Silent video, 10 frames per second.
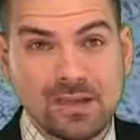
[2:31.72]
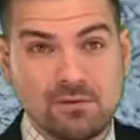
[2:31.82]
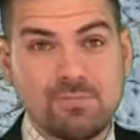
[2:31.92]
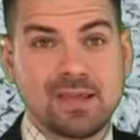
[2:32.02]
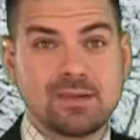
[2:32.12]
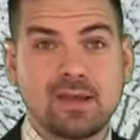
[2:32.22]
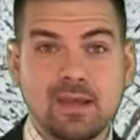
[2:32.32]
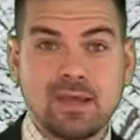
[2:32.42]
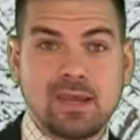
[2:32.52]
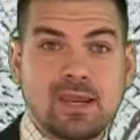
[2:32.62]
you've been
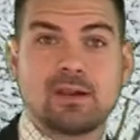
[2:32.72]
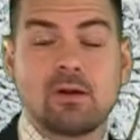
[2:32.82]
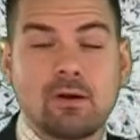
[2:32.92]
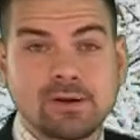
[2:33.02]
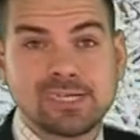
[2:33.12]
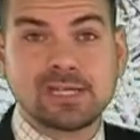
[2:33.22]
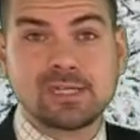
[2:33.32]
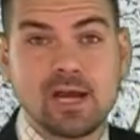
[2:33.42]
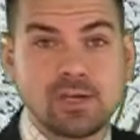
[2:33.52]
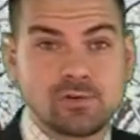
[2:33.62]
in an Arctic
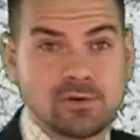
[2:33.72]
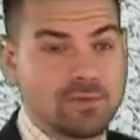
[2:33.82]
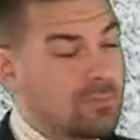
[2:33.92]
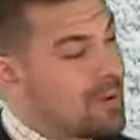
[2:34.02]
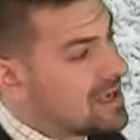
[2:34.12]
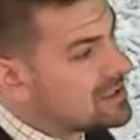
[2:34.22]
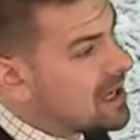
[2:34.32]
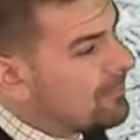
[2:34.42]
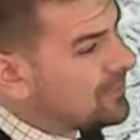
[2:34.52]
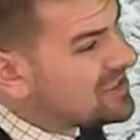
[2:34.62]
tundra for the past
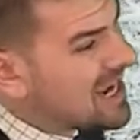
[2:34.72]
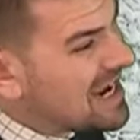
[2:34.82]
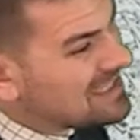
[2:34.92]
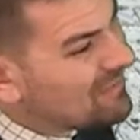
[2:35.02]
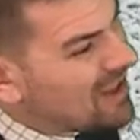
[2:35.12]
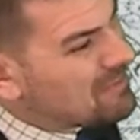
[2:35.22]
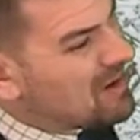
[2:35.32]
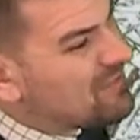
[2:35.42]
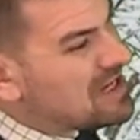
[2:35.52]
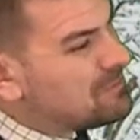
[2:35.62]
couple days. Follow me
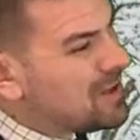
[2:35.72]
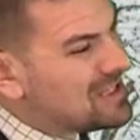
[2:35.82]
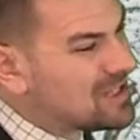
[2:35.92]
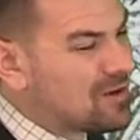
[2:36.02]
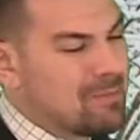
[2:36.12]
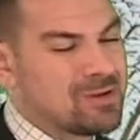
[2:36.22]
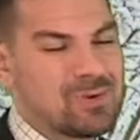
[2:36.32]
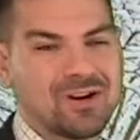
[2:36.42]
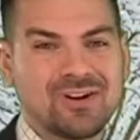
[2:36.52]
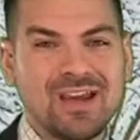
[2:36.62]
on Facebook, Instagram, and
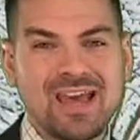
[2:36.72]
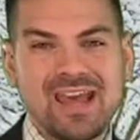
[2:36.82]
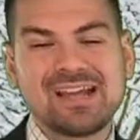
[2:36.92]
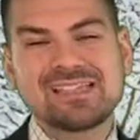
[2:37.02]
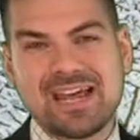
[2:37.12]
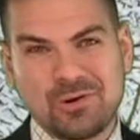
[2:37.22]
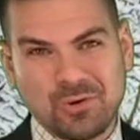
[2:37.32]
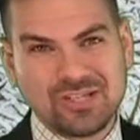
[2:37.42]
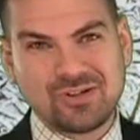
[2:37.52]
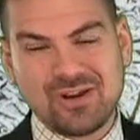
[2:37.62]
Twitter. It's at
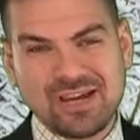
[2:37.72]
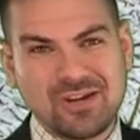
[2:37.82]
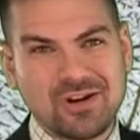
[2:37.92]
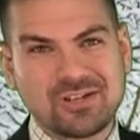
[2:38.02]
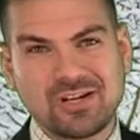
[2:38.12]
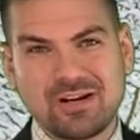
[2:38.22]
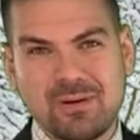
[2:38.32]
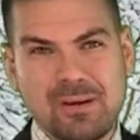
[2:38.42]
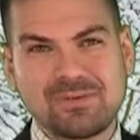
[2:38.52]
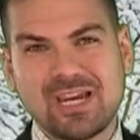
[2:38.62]
Nick. You can also go to my
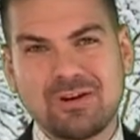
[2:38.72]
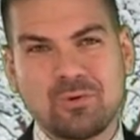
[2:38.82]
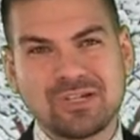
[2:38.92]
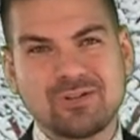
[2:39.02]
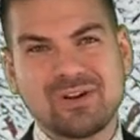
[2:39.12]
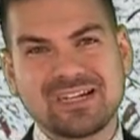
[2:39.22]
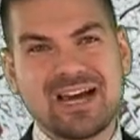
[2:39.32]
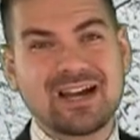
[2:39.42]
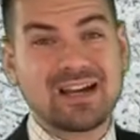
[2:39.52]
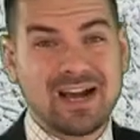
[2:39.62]
website,
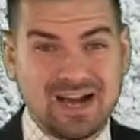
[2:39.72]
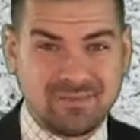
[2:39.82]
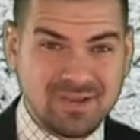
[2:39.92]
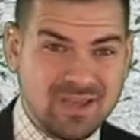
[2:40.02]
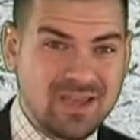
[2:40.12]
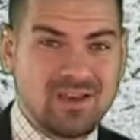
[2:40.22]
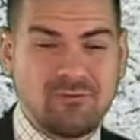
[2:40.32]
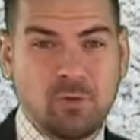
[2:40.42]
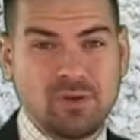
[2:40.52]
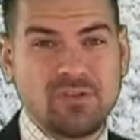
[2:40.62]
nor'easternick.com,
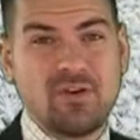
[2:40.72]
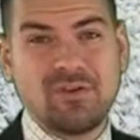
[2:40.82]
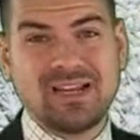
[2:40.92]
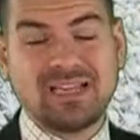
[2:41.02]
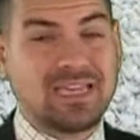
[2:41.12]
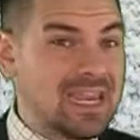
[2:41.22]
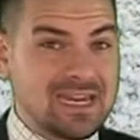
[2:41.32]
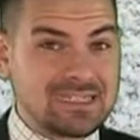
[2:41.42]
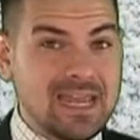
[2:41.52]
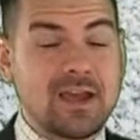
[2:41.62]
for the very
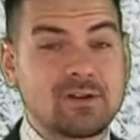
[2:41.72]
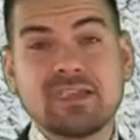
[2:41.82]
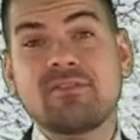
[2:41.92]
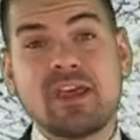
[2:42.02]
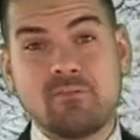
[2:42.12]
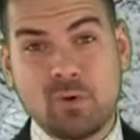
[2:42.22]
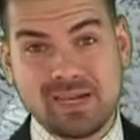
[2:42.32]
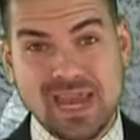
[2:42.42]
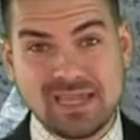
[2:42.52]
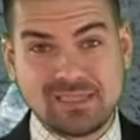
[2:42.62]
latest. Now, your seven day
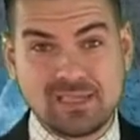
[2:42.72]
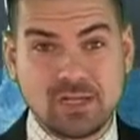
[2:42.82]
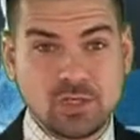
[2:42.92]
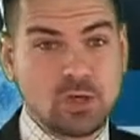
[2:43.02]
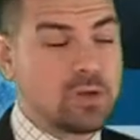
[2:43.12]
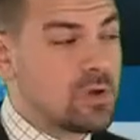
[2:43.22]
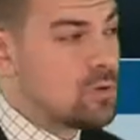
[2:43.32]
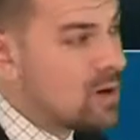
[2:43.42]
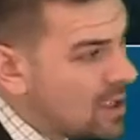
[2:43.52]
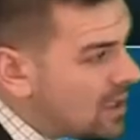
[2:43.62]
forecast is going to show you